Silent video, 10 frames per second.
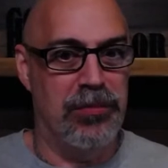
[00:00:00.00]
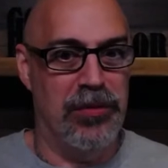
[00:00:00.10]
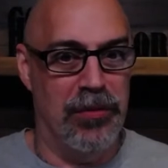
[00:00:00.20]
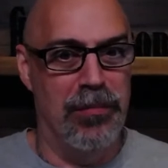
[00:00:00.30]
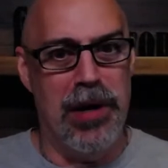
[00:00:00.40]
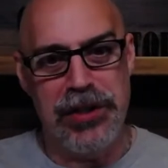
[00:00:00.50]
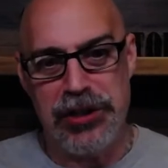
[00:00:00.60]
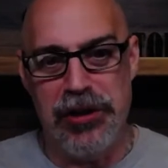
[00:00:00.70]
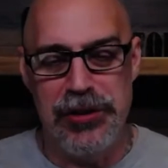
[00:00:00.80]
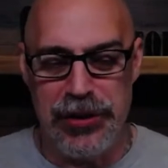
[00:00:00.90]
much
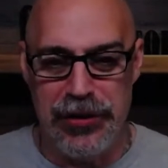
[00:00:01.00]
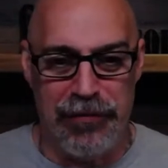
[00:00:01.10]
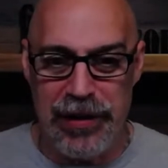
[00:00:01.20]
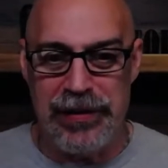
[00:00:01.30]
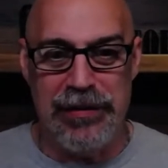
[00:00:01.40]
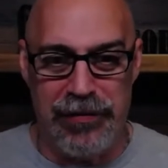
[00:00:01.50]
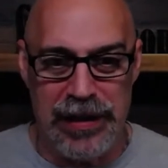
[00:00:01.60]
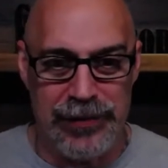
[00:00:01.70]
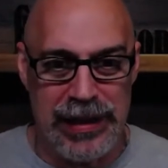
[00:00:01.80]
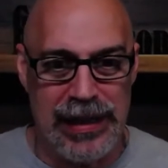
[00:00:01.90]
closer to
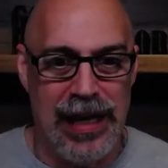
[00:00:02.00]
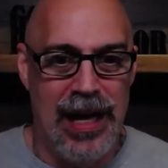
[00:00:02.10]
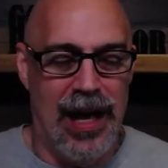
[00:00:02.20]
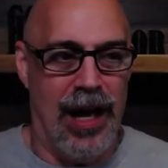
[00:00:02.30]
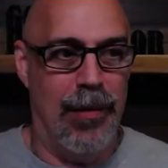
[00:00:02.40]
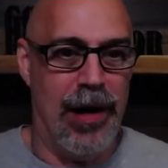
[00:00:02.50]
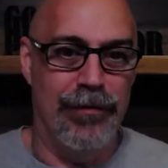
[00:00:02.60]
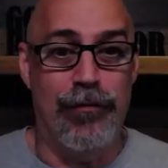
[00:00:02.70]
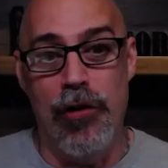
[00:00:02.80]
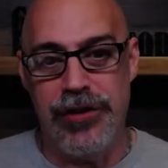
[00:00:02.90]
50-50.
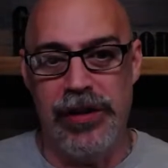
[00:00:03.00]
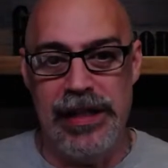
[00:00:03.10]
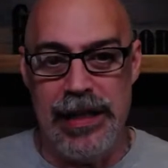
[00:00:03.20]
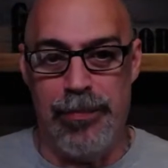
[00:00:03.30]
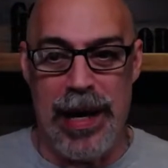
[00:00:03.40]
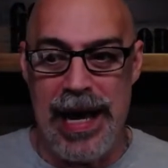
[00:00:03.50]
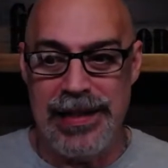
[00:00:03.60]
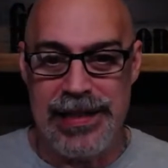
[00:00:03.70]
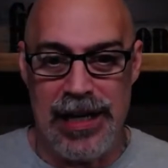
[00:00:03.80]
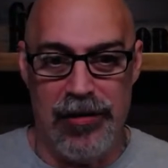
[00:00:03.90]
Unfortunately, the
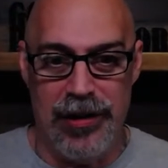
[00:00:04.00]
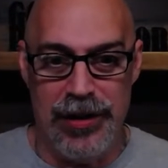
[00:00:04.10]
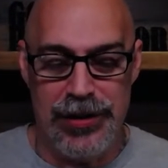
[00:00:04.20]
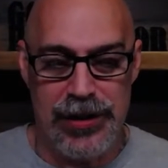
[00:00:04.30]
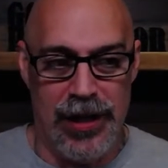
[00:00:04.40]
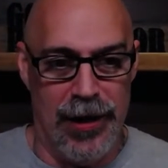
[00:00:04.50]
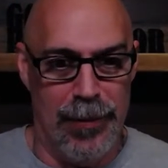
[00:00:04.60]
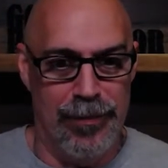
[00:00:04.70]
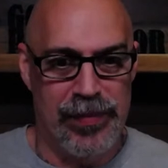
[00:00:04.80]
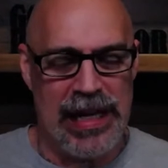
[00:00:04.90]
bad sellers,
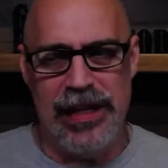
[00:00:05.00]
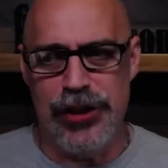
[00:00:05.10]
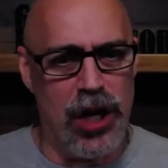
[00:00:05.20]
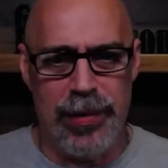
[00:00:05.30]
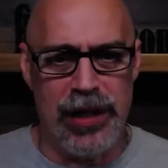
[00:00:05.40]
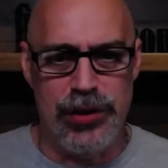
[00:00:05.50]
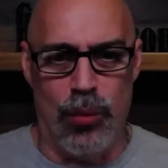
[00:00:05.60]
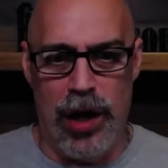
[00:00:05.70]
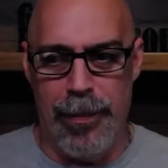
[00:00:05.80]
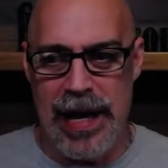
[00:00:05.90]
and it's all because of
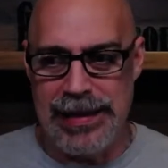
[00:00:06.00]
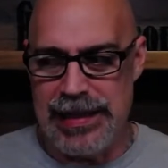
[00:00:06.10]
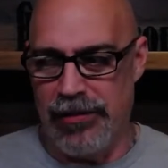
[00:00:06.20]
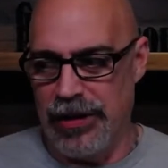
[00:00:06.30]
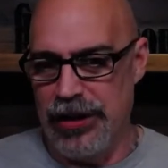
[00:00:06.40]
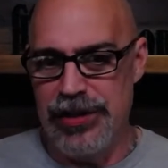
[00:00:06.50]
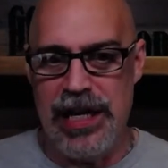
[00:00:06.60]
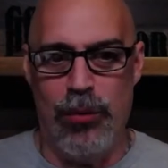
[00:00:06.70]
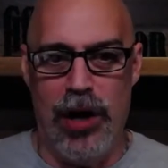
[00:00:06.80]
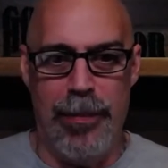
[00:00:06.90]
one bad seller. There's
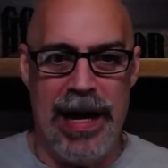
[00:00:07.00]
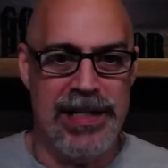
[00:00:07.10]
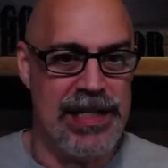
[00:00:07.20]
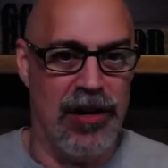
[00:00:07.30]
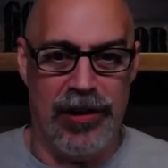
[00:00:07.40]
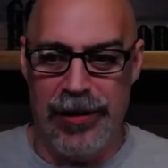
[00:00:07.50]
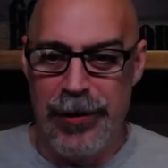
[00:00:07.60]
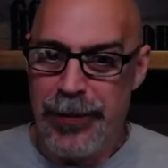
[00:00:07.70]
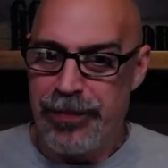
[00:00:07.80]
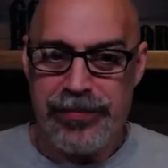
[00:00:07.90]
that one bad seller.
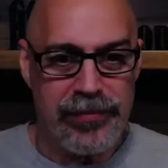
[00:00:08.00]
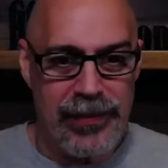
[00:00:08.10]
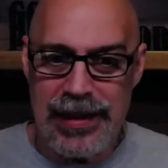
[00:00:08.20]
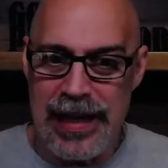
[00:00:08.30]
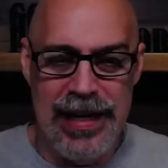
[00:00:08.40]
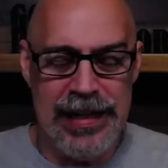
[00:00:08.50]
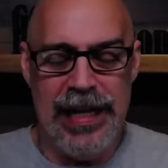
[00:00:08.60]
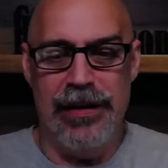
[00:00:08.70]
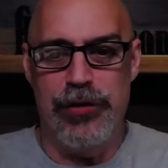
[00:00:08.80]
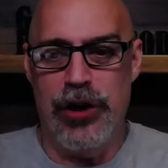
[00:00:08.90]
And again,
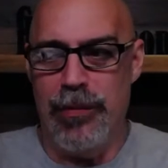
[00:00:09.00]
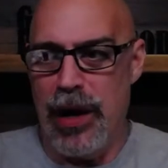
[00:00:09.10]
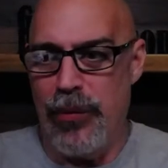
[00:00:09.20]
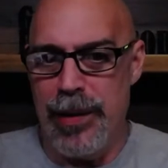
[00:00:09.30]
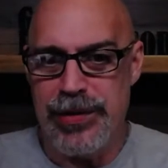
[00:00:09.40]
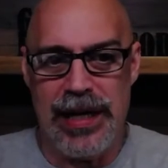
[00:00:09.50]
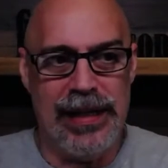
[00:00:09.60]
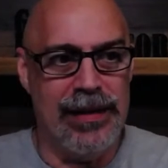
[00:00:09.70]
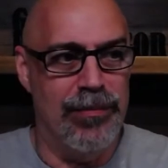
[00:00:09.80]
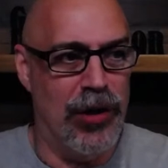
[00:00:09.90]
if you go to my
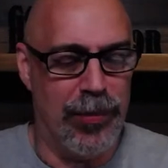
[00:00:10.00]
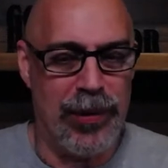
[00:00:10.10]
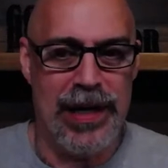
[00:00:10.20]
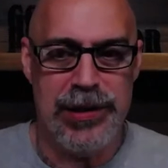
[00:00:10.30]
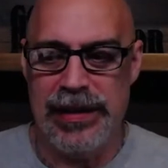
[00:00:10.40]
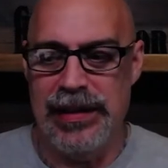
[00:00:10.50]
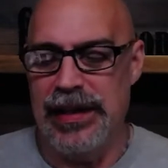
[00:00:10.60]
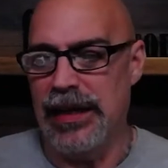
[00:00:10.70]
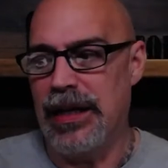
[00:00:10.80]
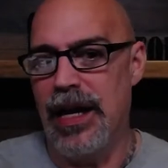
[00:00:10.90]
website,
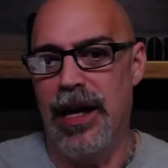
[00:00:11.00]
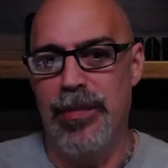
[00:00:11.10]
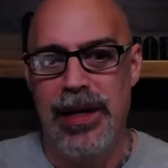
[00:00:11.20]
millerprospecting.com,